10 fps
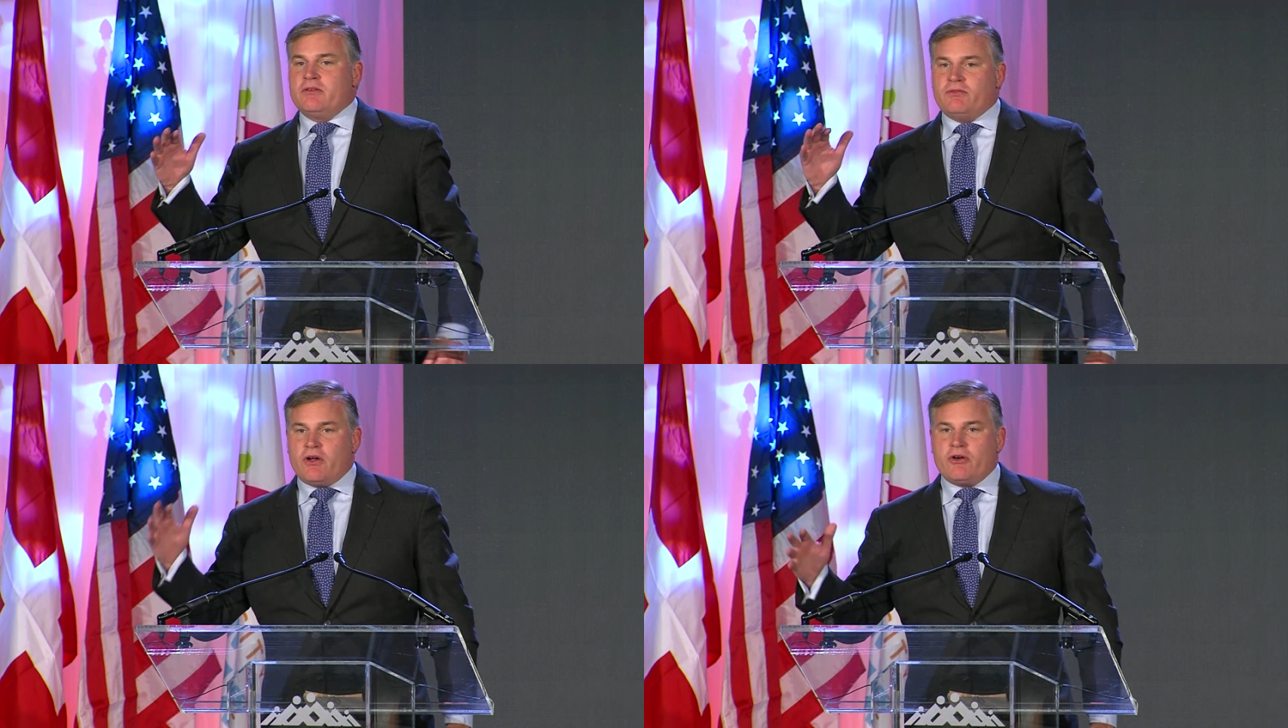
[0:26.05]

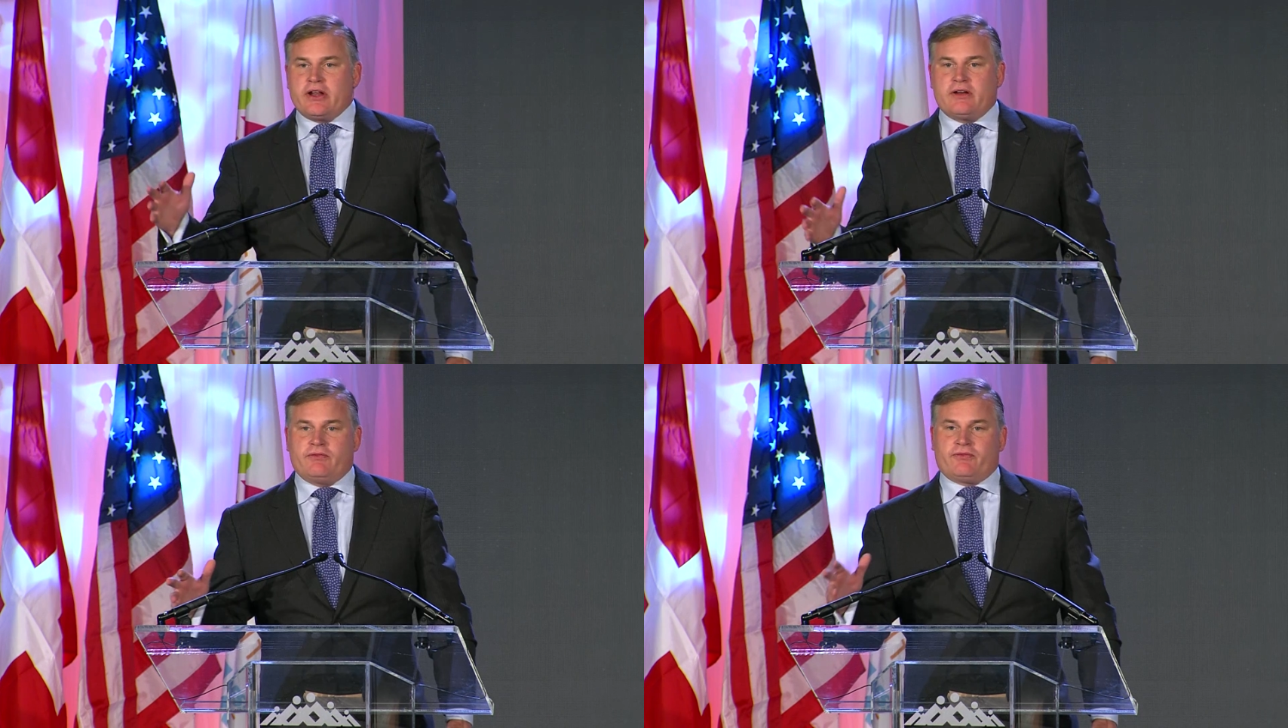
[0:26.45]

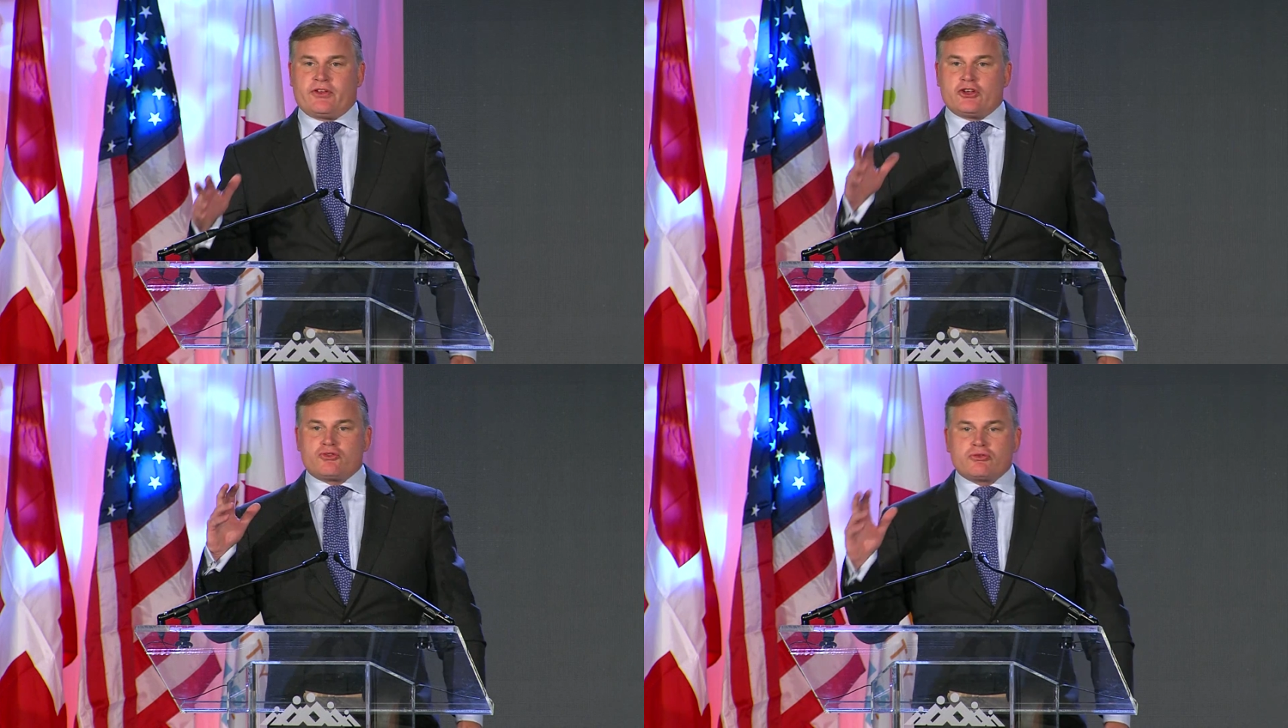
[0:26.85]
voted for
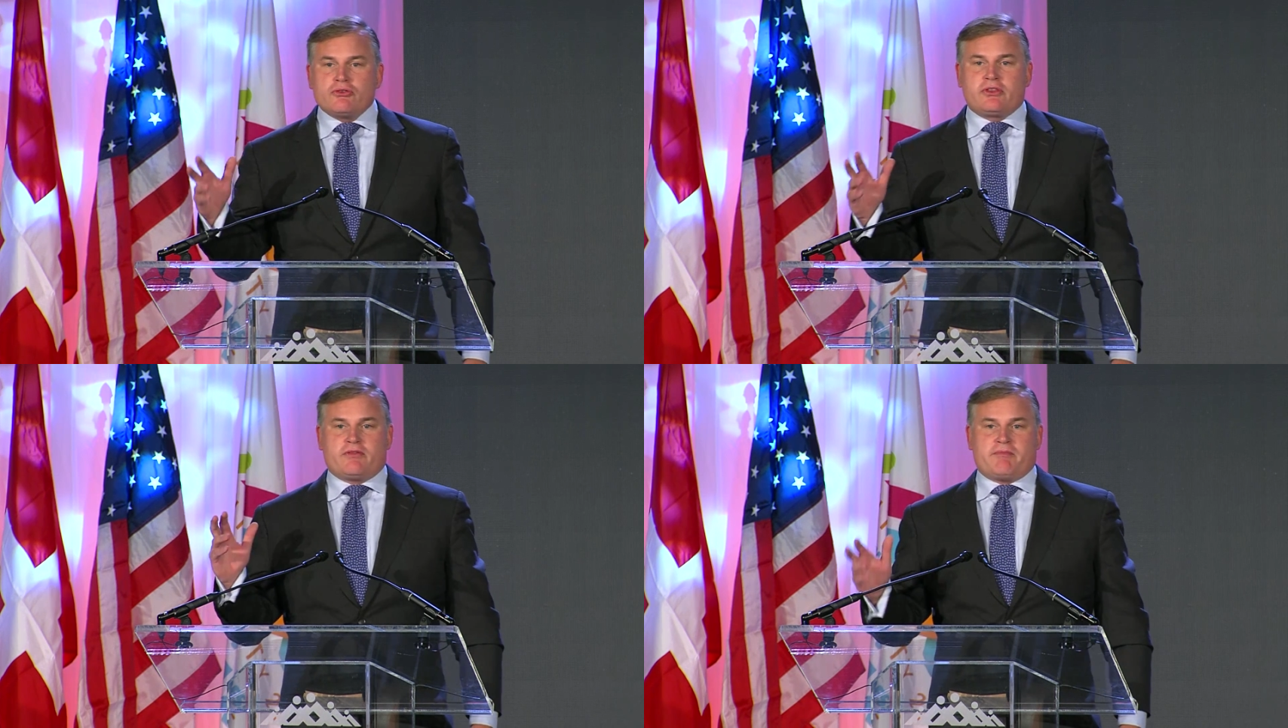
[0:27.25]
the
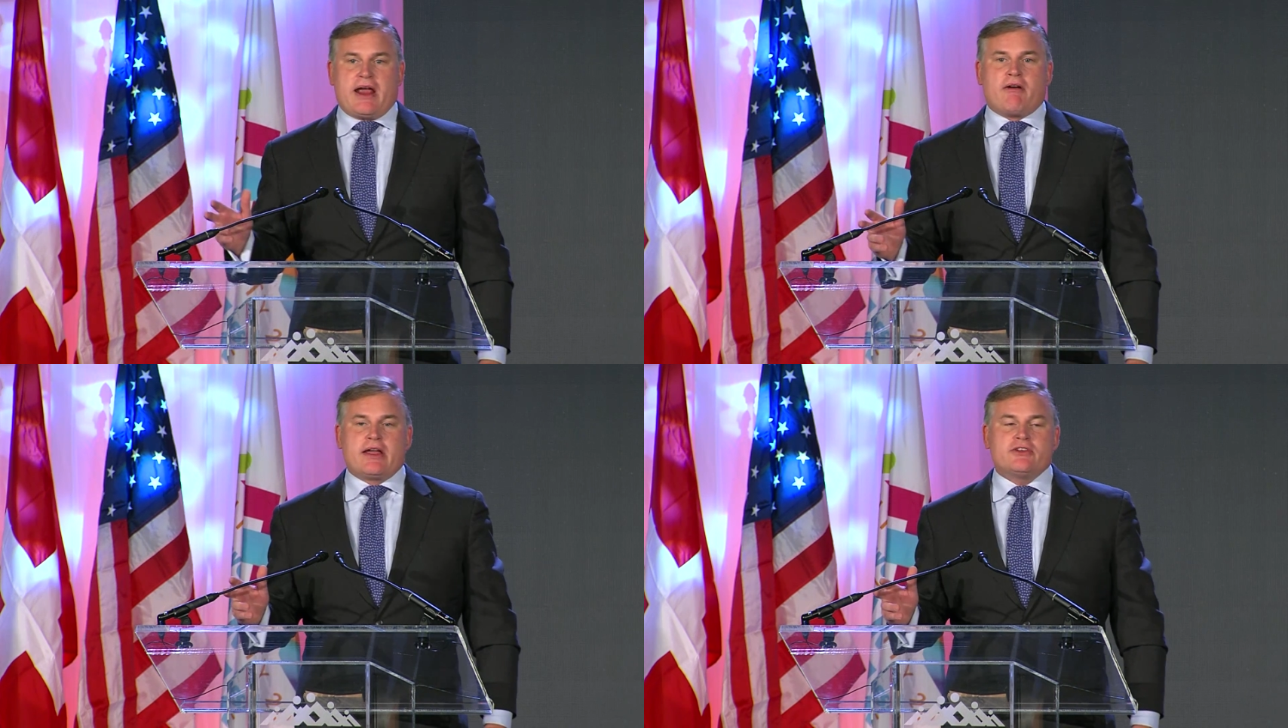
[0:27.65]
truth of
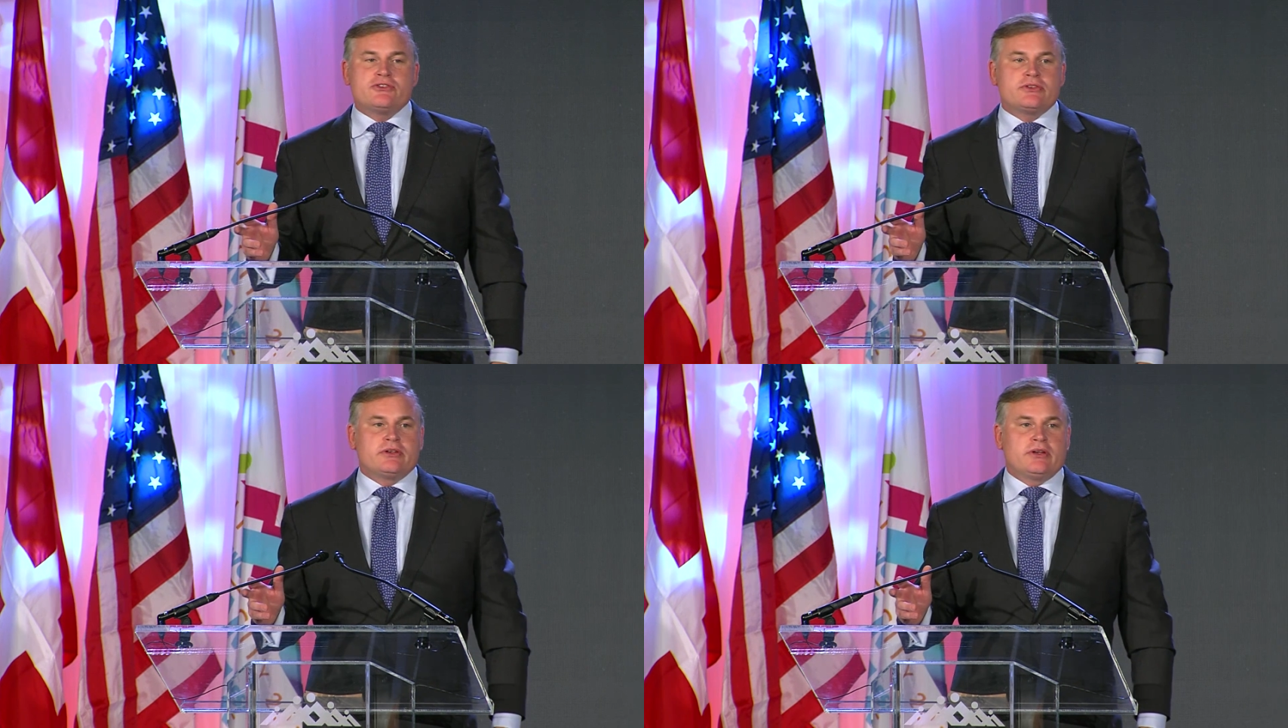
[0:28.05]
marriage,